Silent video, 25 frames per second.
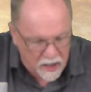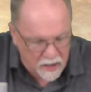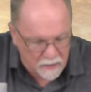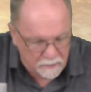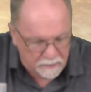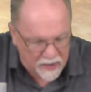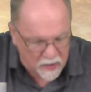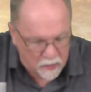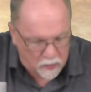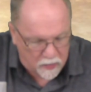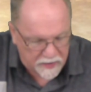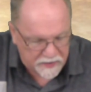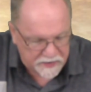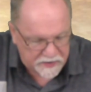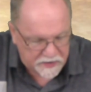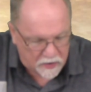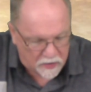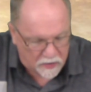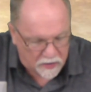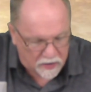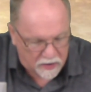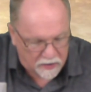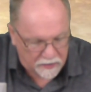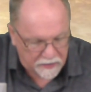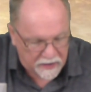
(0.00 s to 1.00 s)
by what is
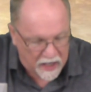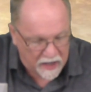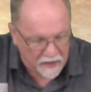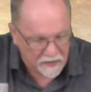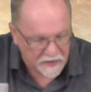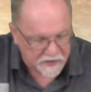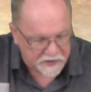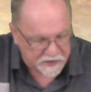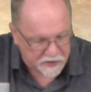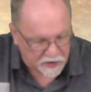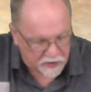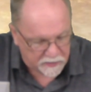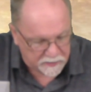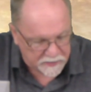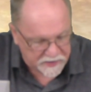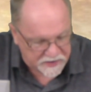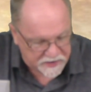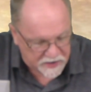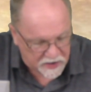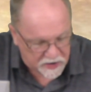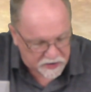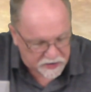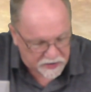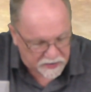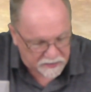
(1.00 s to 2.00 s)
called the
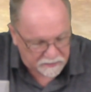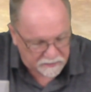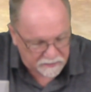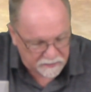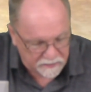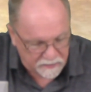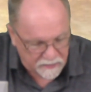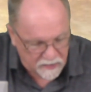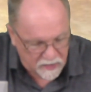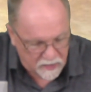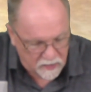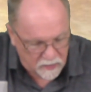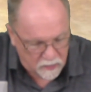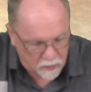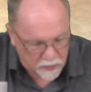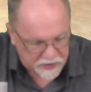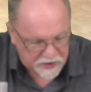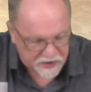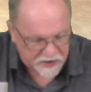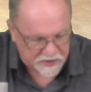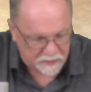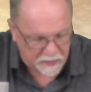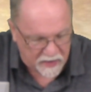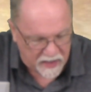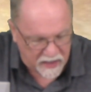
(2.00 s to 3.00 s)
circumcision which
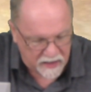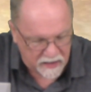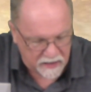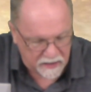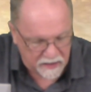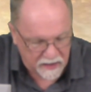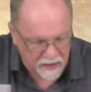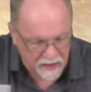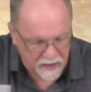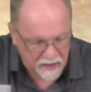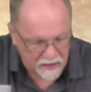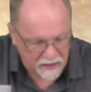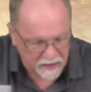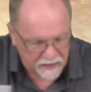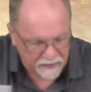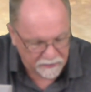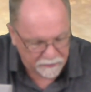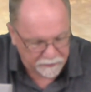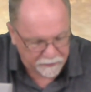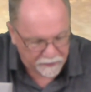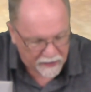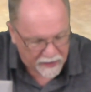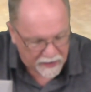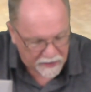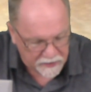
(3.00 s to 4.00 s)
is made in the
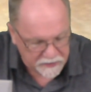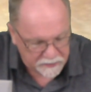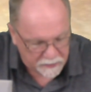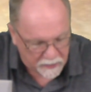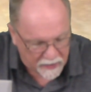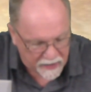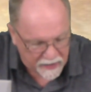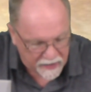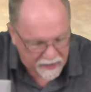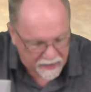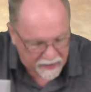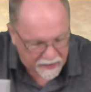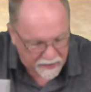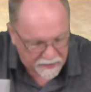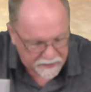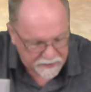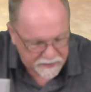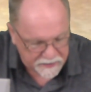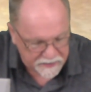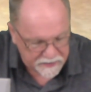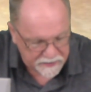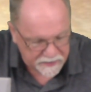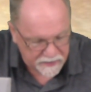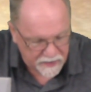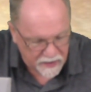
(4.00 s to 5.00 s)
flesh by
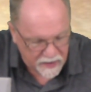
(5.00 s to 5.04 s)
hands.